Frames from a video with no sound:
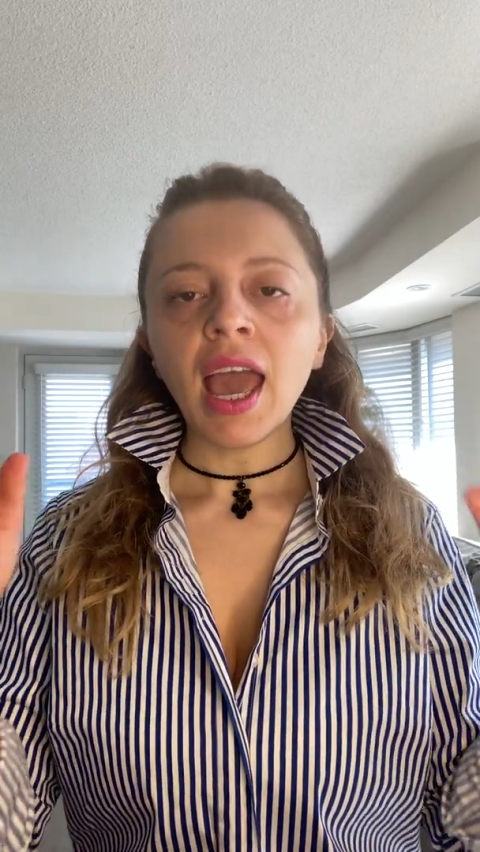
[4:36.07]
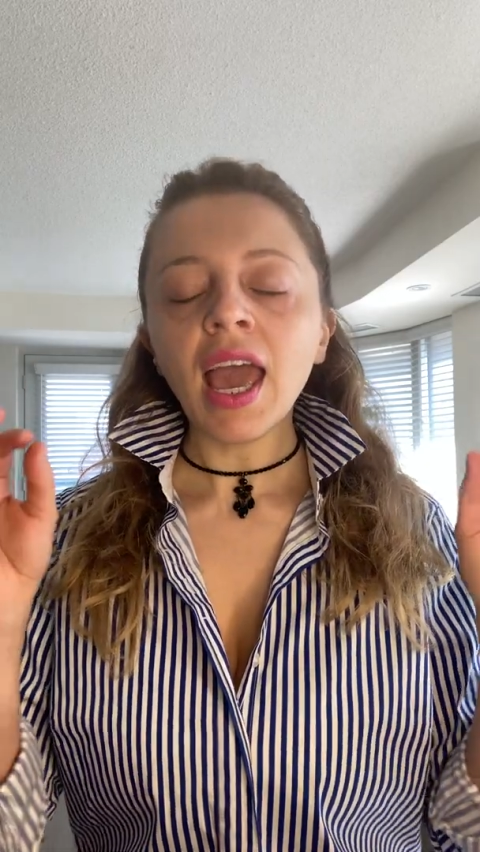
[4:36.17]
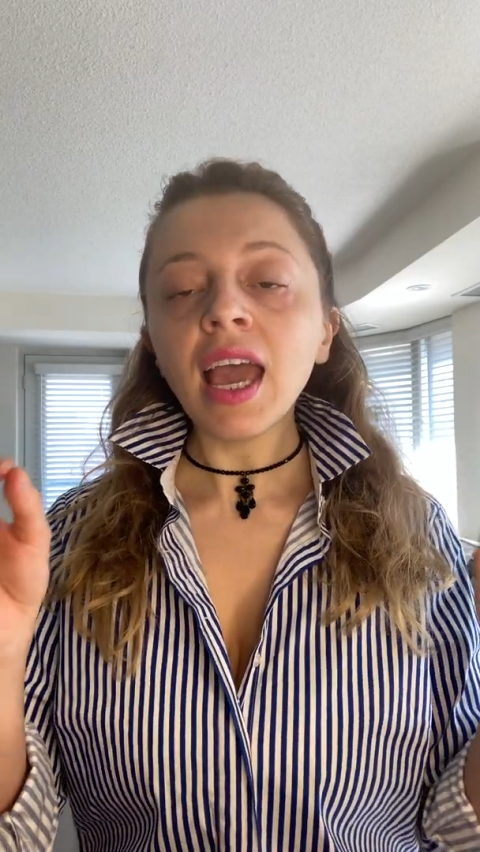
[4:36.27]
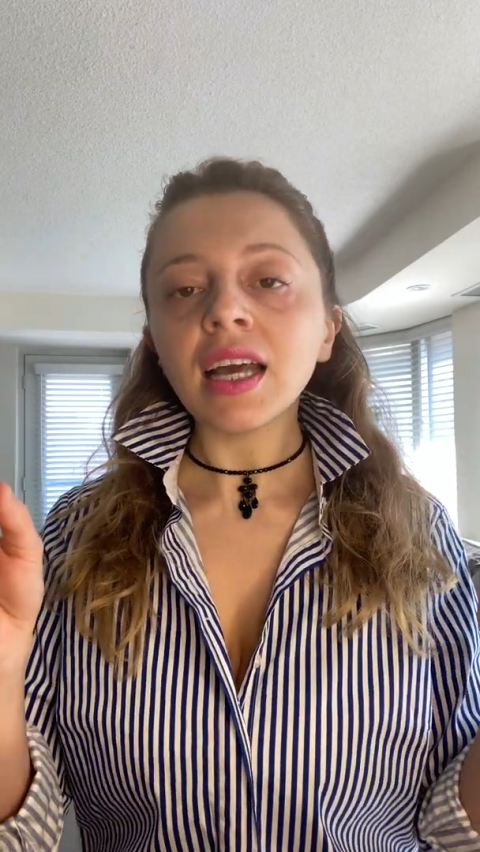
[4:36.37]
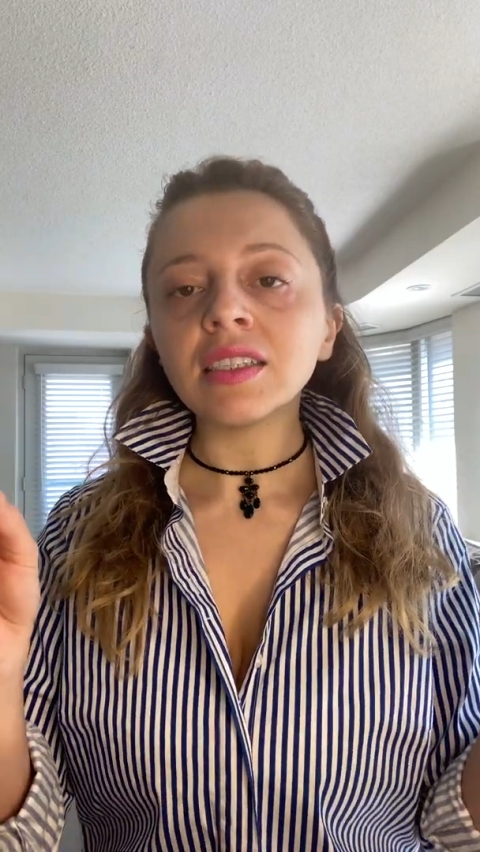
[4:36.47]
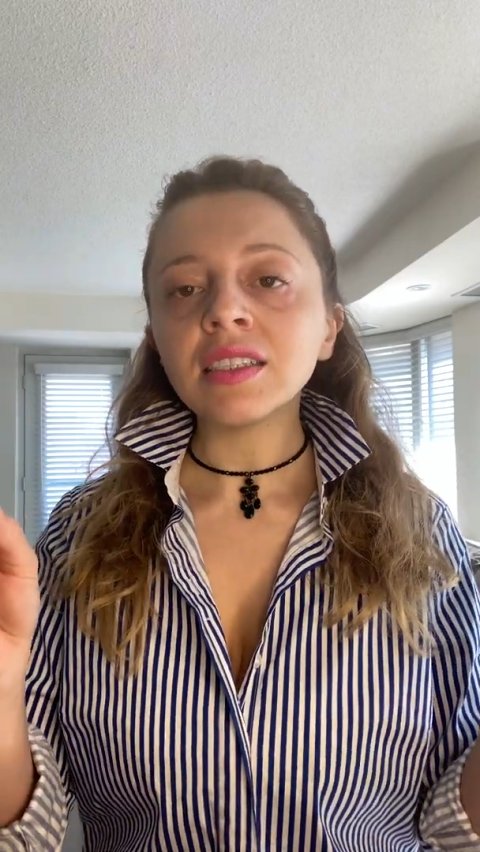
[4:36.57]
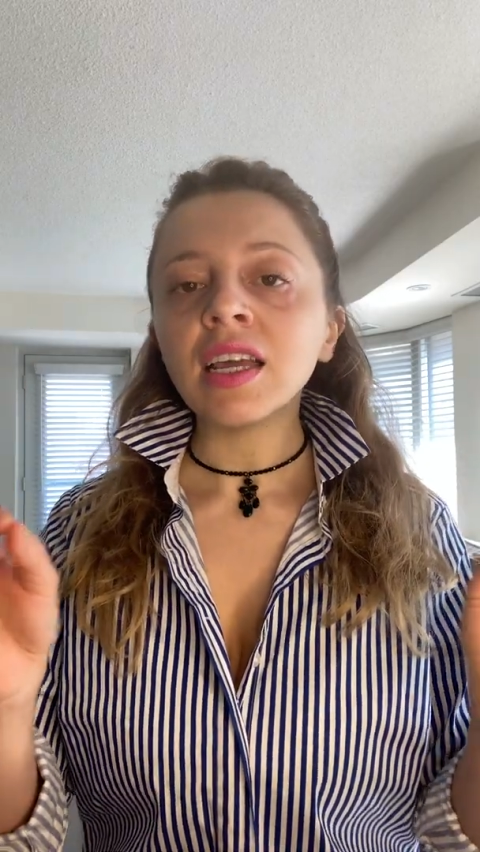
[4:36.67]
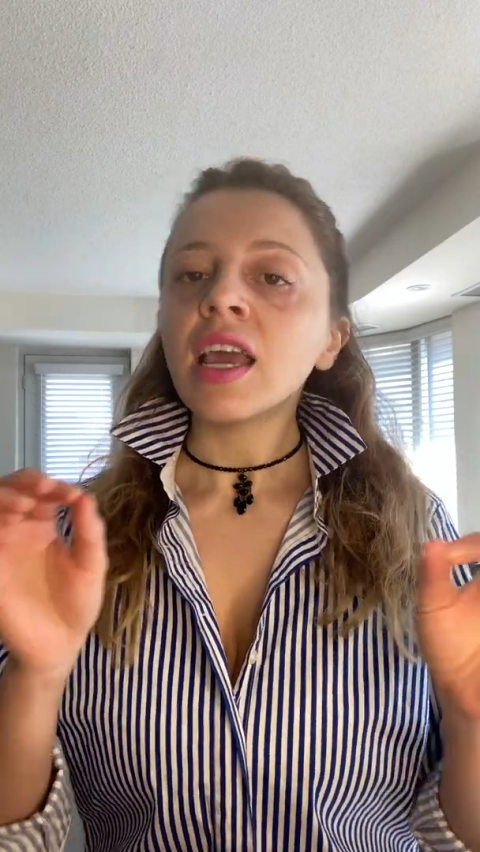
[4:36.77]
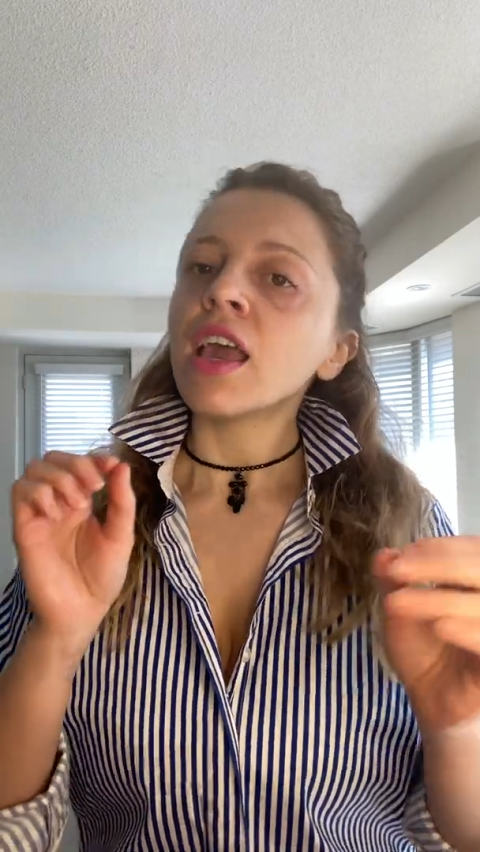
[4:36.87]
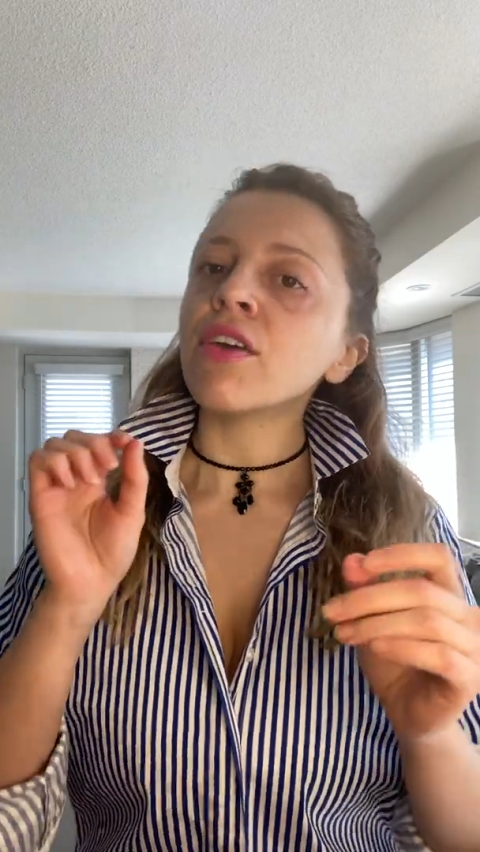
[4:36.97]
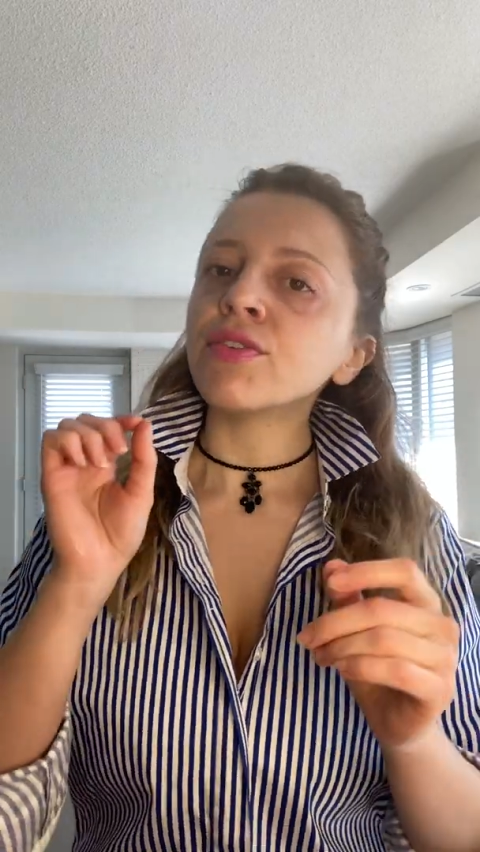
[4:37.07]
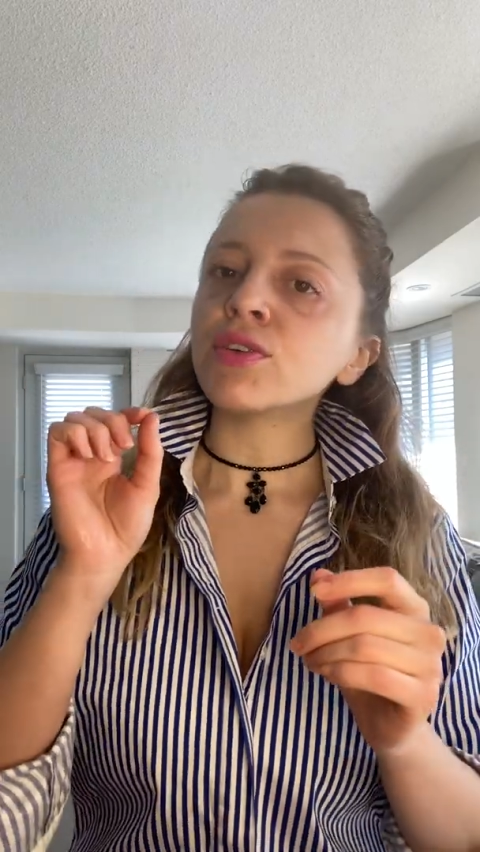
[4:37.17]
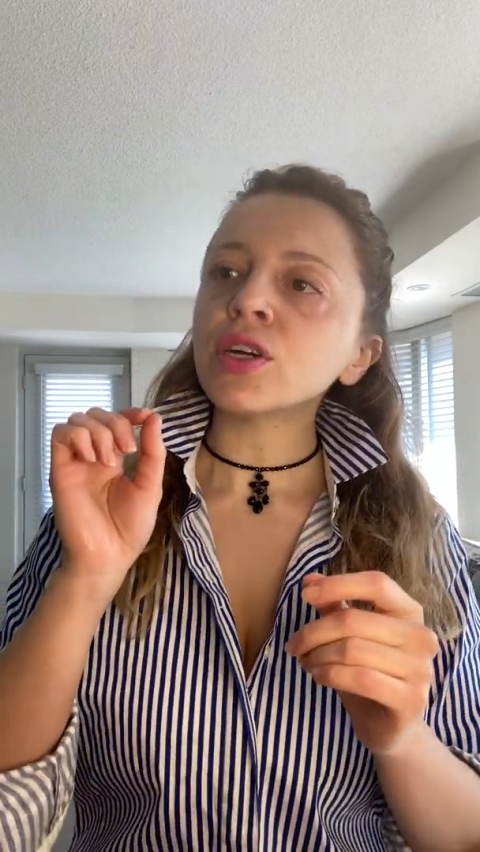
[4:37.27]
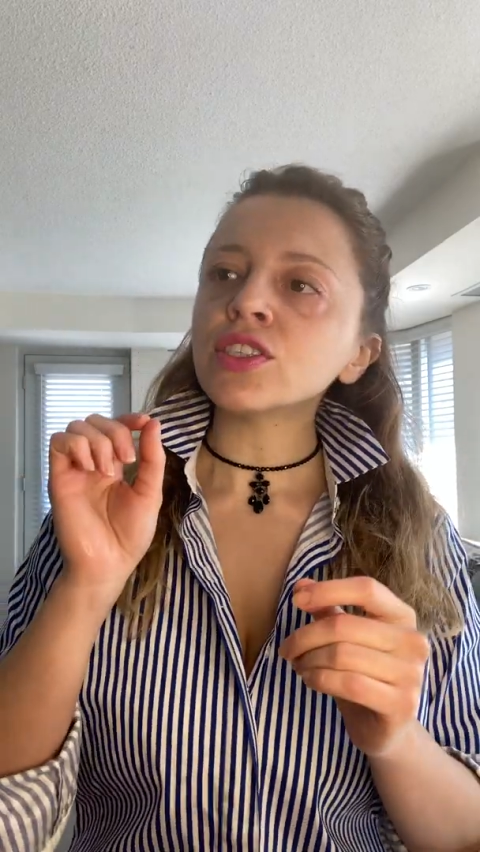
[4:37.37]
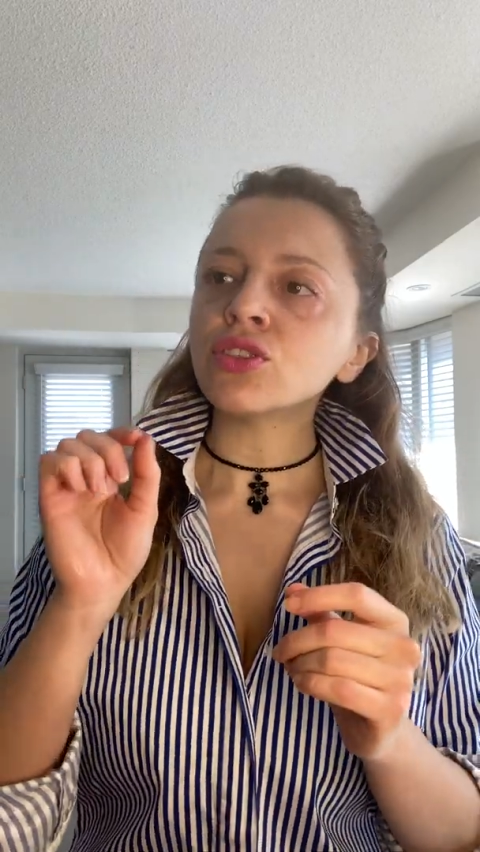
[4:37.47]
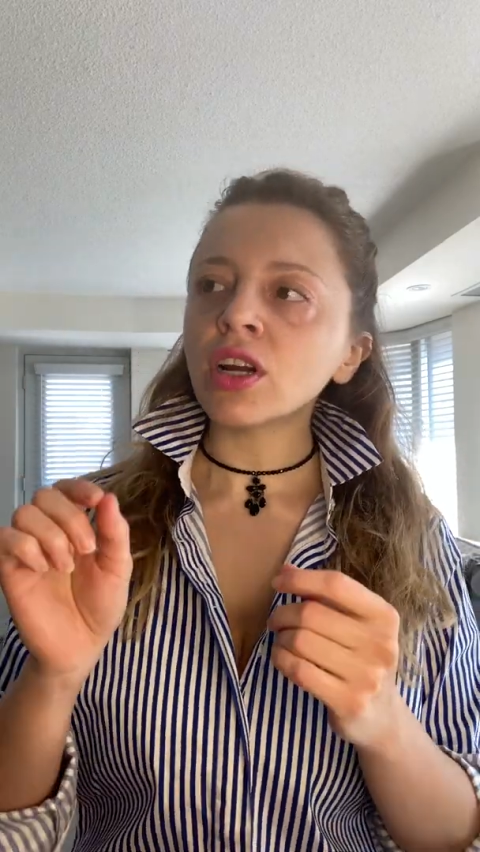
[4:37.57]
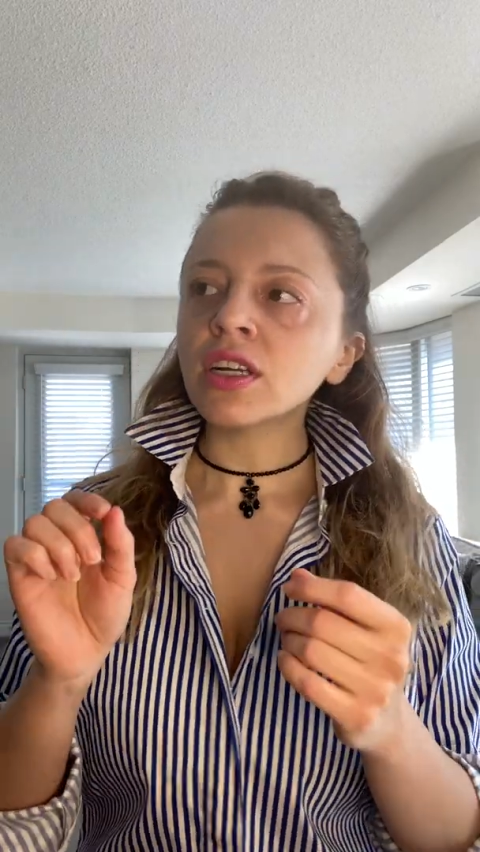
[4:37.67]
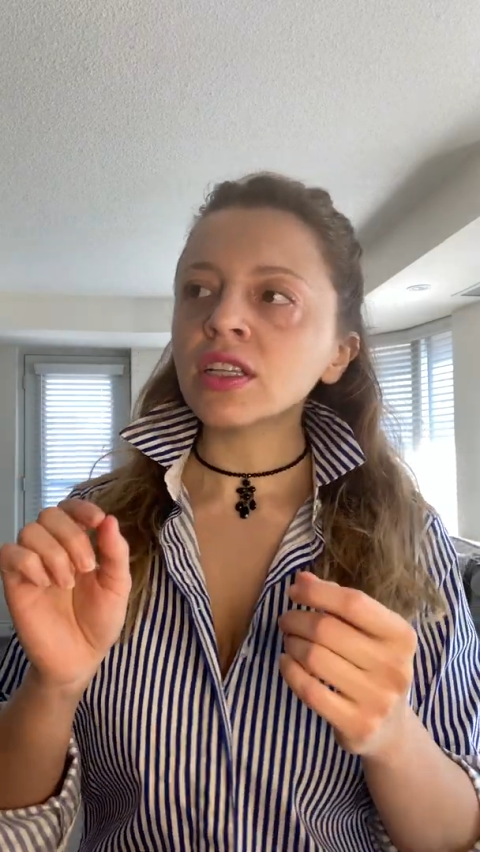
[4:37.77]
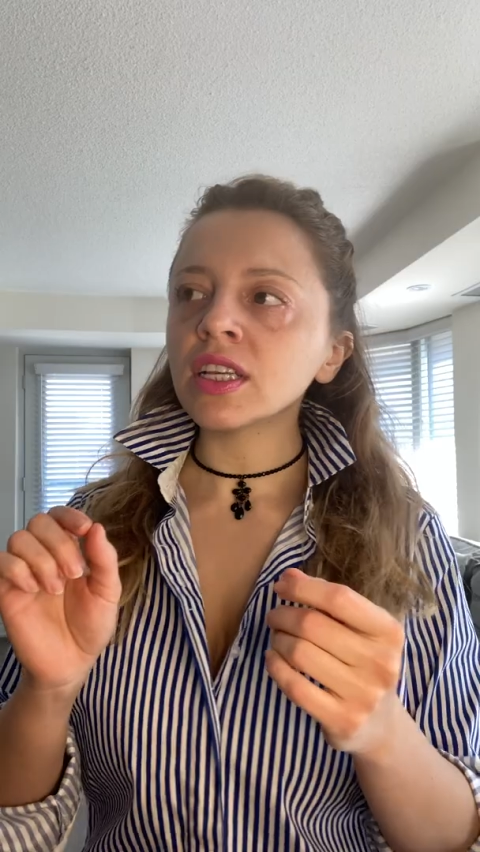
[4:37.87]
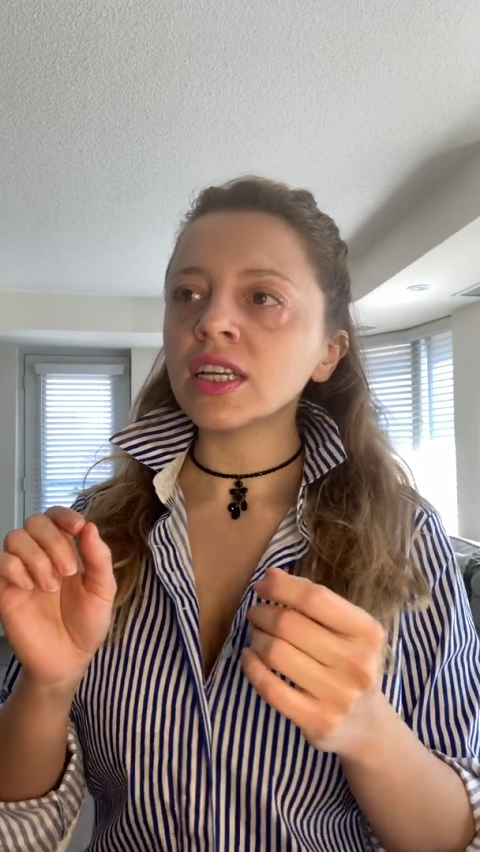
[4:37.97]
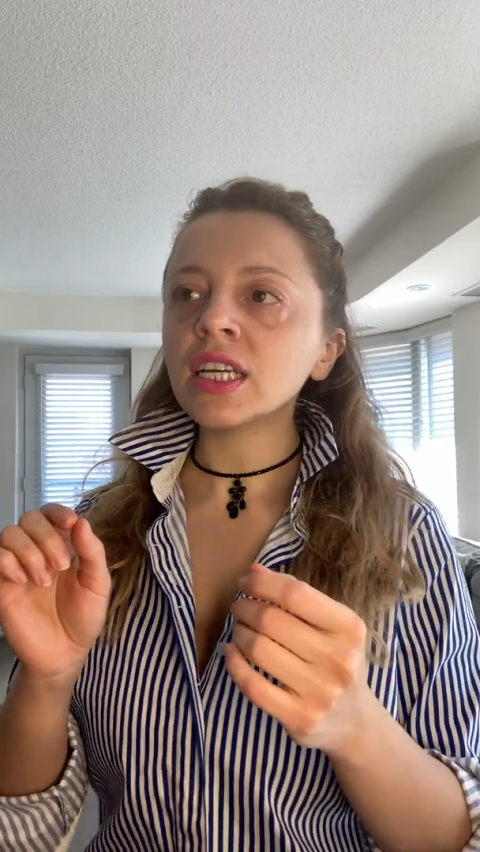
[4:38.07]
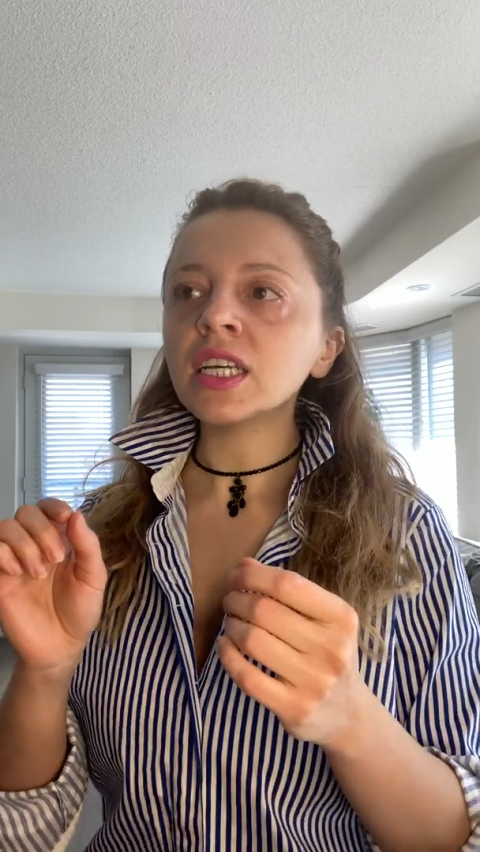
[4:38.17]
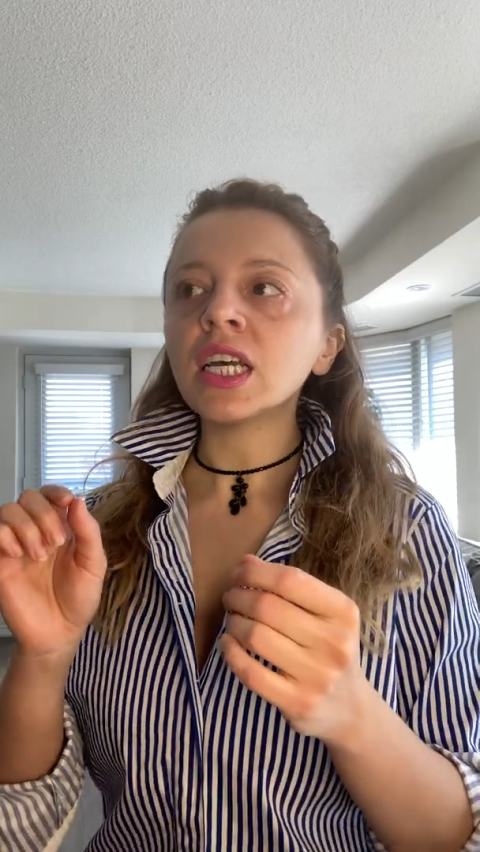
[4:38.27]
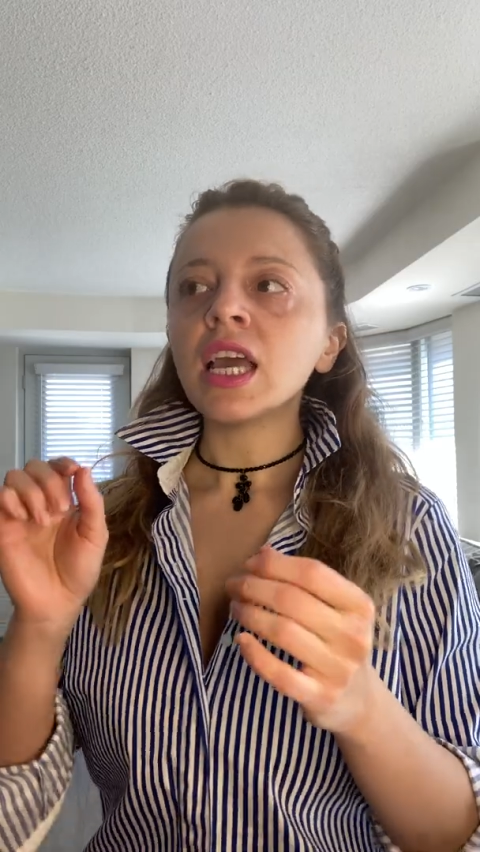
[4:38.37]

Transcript: And if you're struggling,